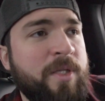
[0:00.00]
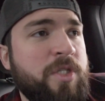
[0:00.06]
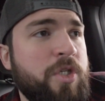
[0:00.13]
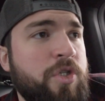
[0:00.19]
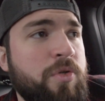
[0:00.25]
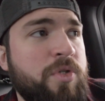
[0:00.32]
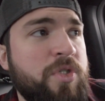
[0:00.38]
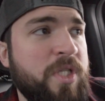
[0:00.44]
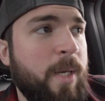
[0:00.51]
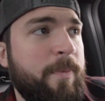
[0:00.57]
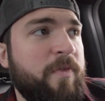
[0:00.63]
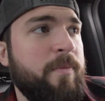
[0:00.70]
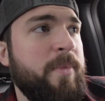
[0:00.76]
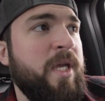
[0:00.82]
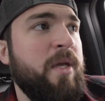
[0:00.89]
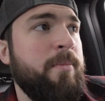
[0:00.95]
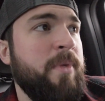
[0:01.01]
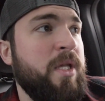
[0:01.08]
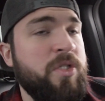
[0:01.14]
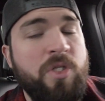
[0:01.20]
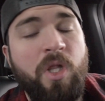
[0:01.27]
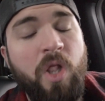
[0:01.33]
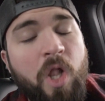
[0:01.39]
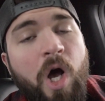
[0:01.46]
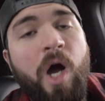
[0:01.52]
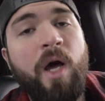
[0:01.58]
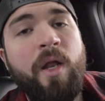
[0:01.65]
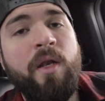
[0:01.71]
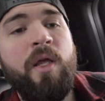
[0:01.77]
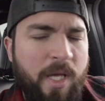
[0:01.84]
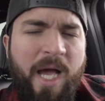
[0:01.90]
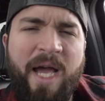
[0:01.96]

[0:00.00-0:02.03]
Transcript: it's a huge step for me. It means a lot.